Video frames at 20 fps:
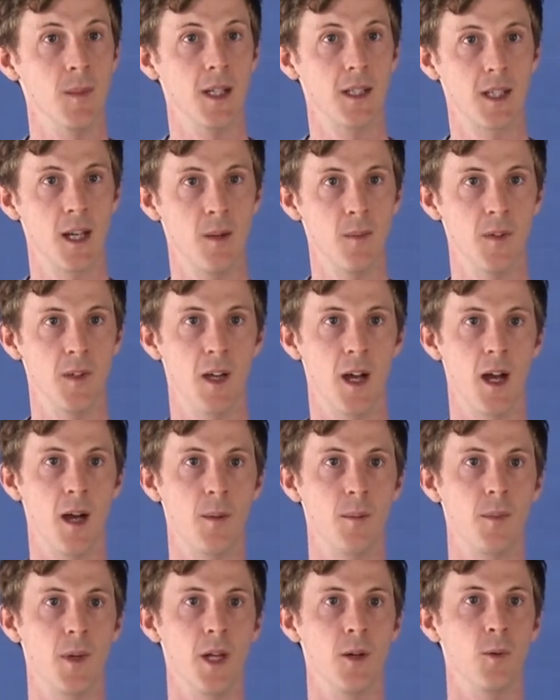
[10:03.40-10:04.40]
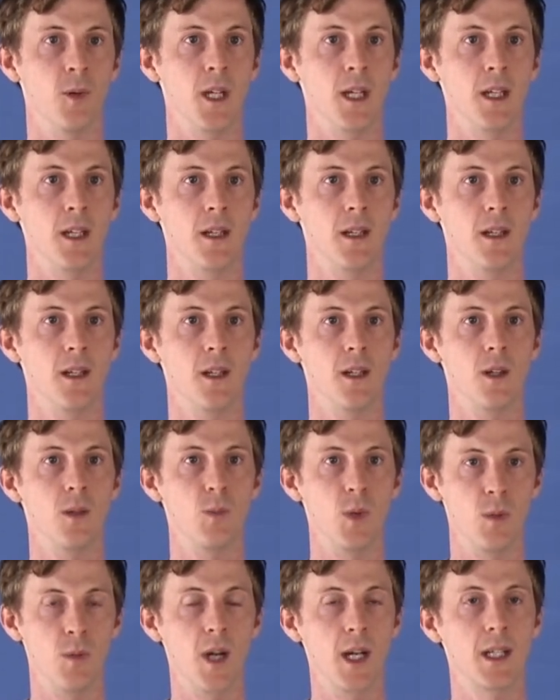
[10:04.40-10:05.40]
that comes up, and we,
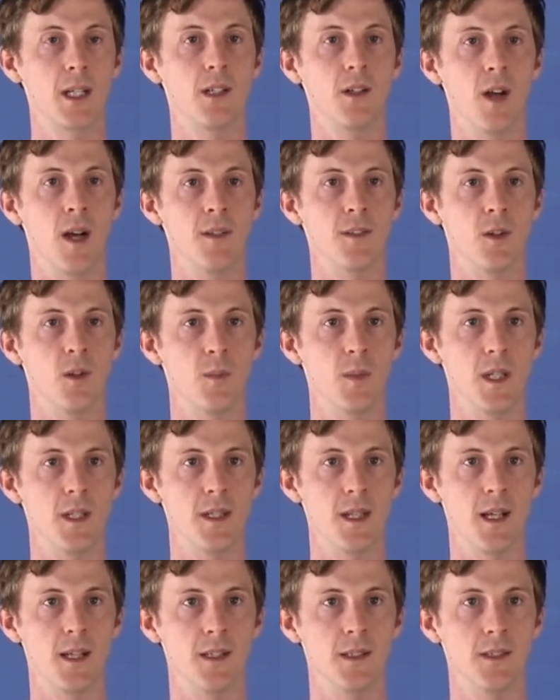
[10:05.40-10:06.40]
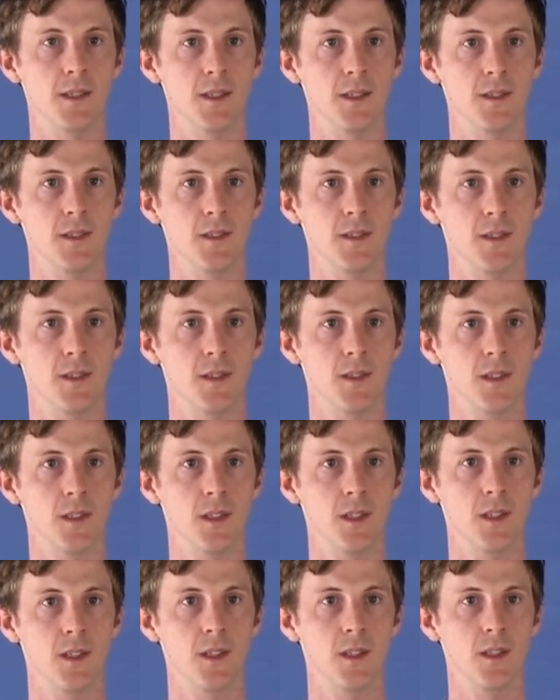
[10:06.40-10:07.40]
we recognize open intelligence.
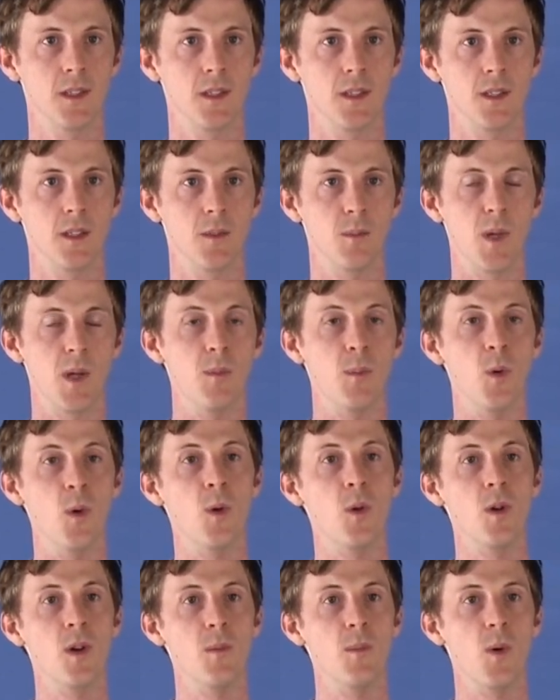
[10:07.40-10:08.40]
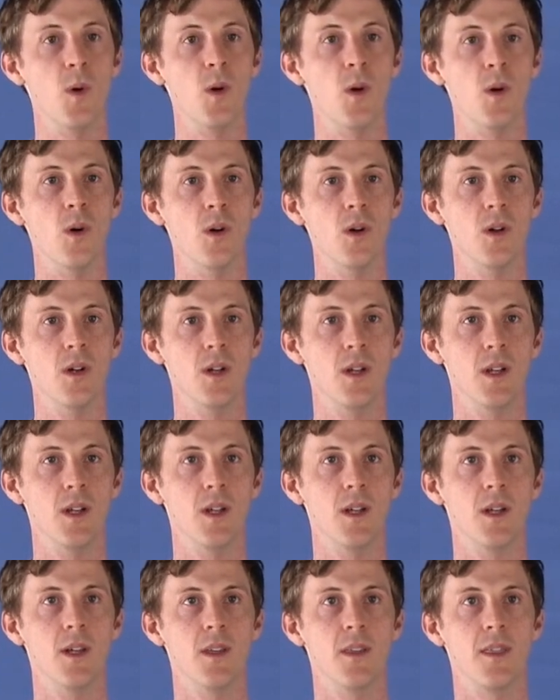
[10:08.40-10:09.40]
But more and more,
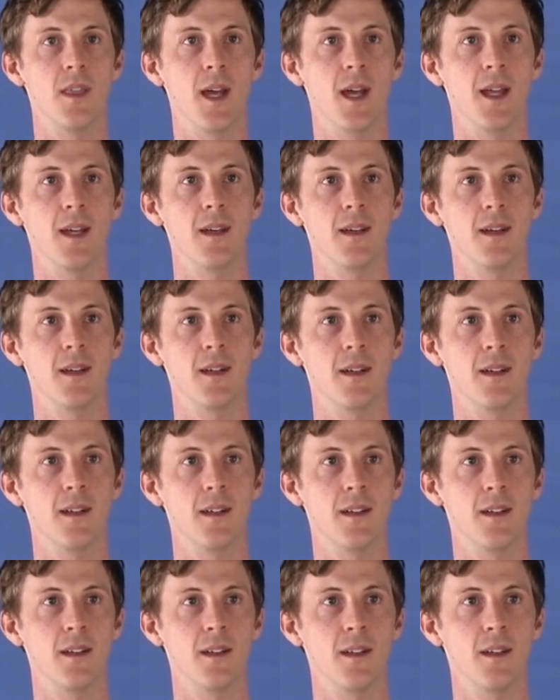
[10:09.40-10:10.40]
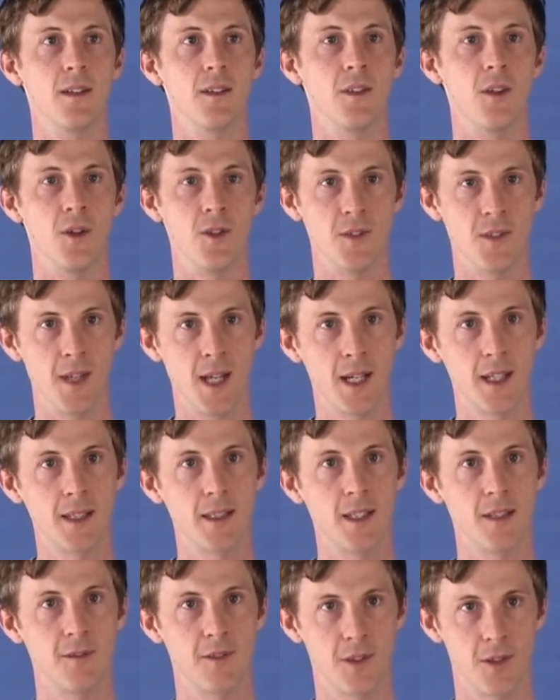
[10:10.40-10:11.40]
that those
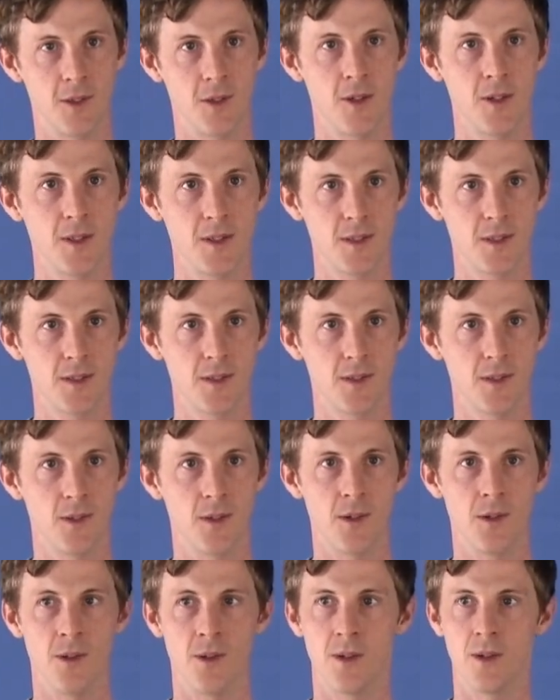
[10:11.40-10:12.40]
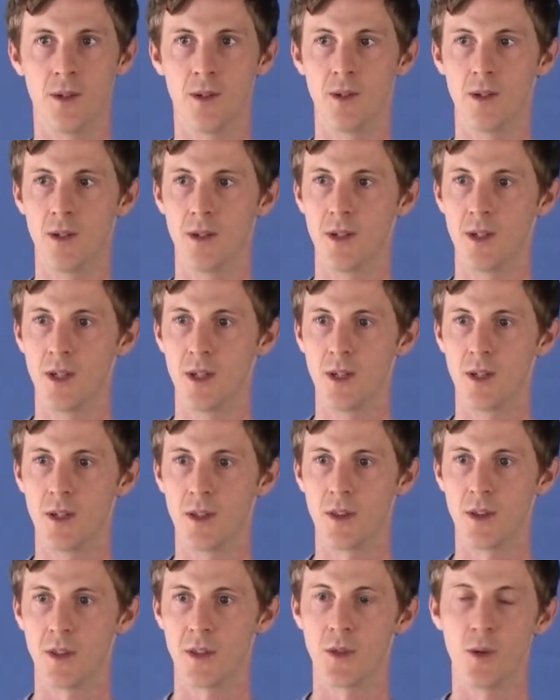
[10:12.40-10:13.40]
negative thoughts or
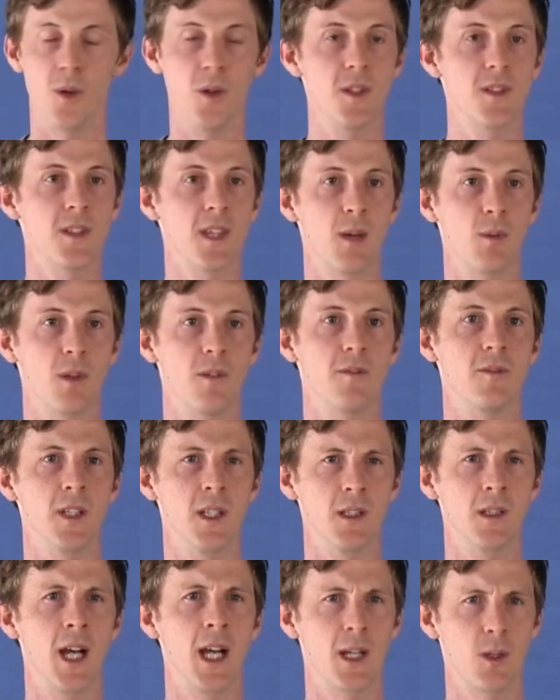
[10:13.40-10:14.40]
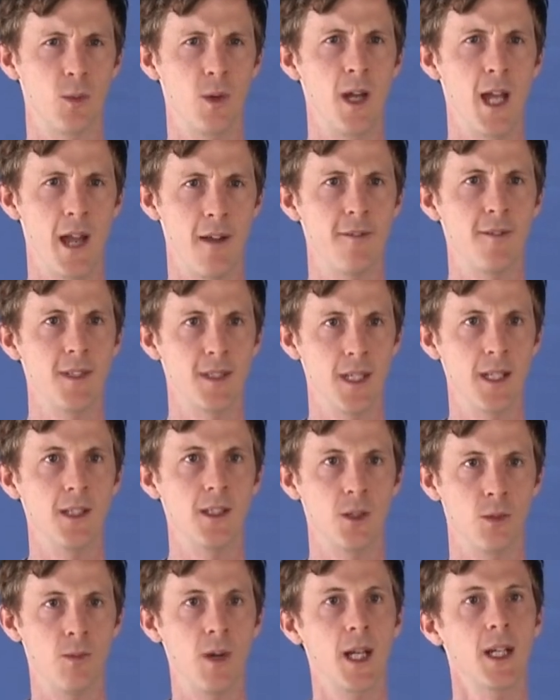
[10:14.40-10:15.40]
the thoughts that we feel like we're efforting
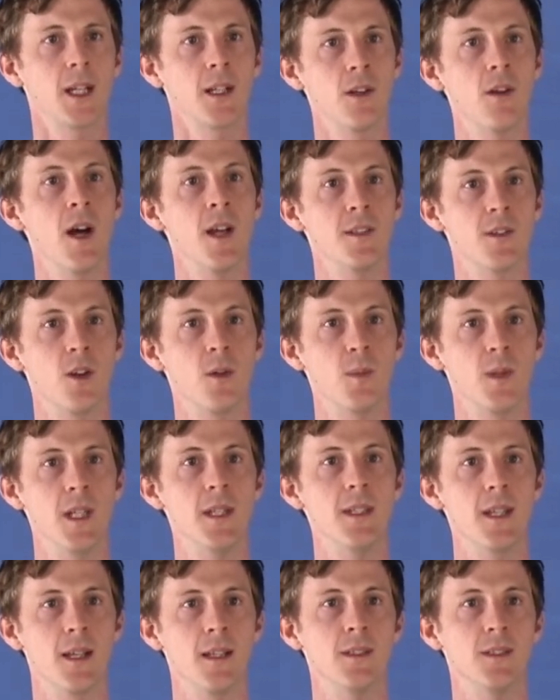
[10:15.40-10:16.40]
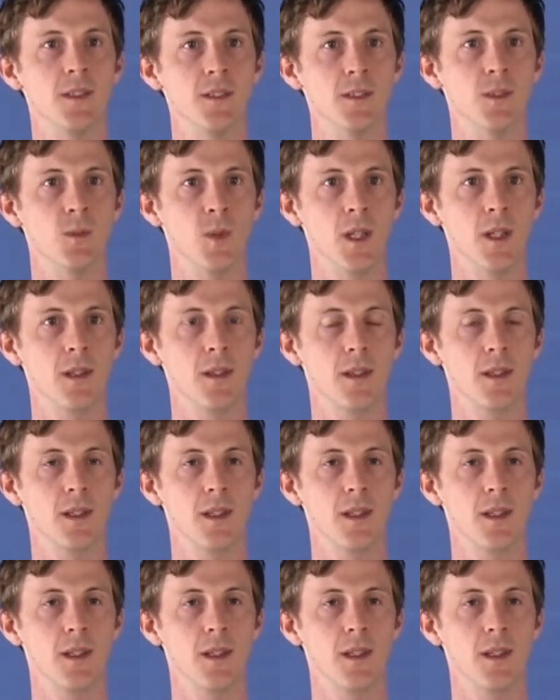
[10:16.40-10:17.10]
to recognize open intelligence with